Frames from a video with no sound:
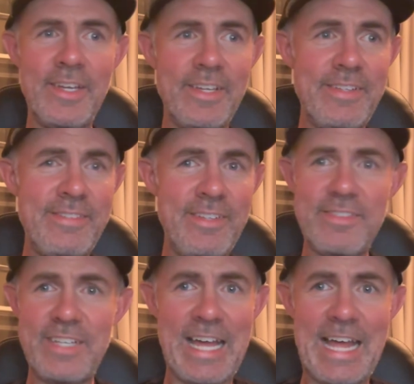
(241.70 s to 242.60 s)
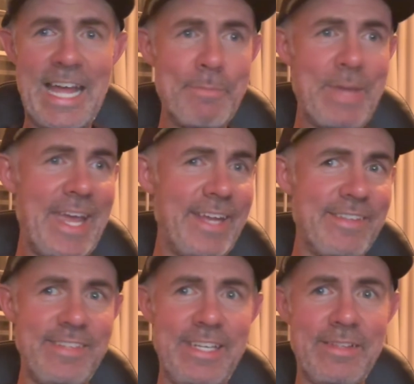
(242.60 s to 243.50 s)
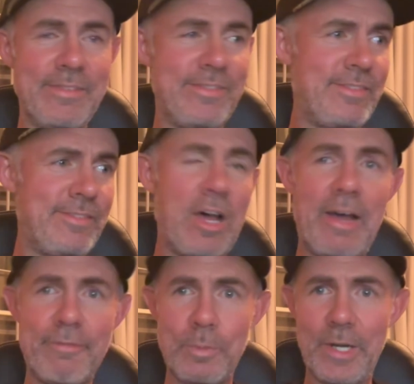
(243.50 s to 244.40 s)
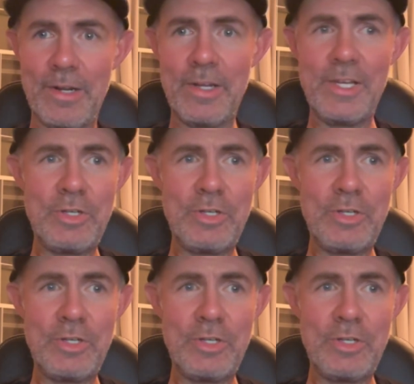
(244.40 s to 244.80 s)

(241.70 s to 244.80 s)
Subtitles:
This is Kai Magazine software.